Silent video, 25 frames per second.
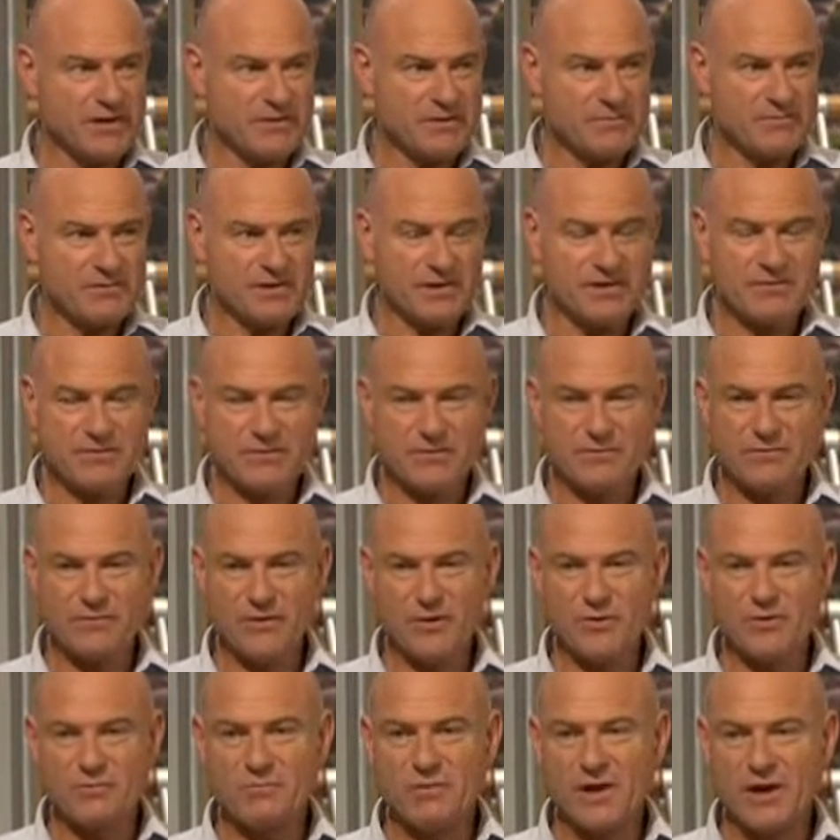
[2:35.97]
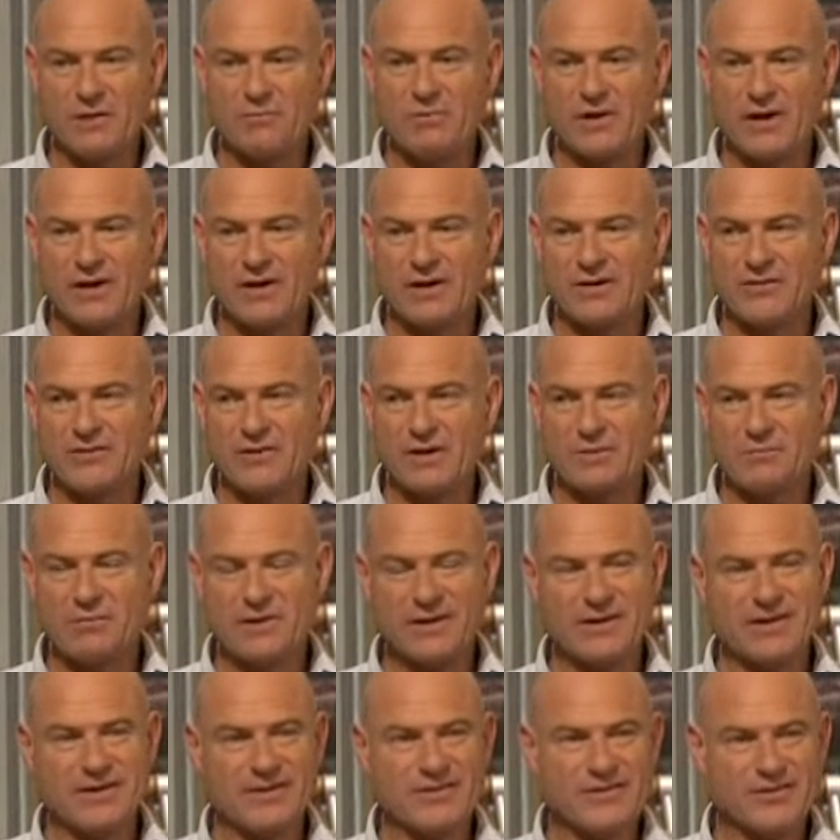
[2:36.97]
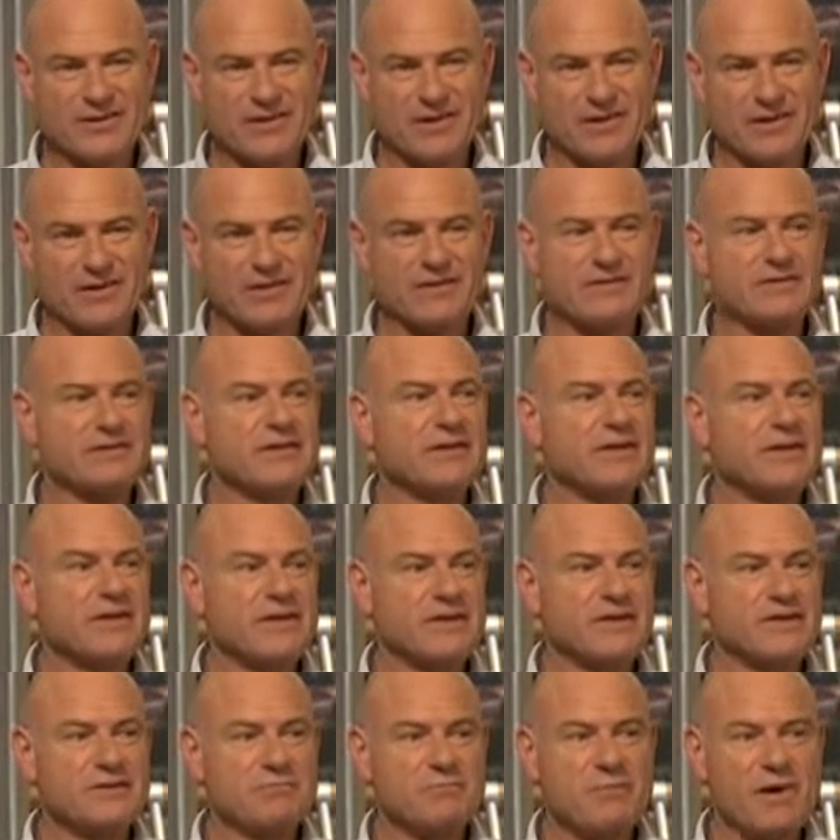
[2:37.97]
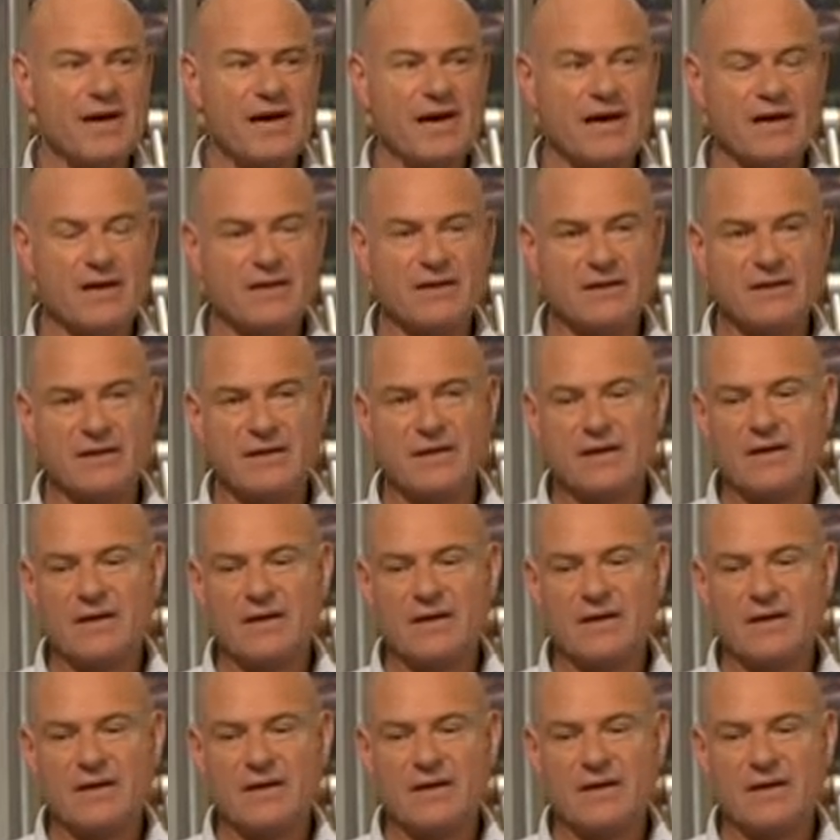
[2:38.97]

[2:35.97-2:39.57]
themselves a vote by buying a replica shirt is mad.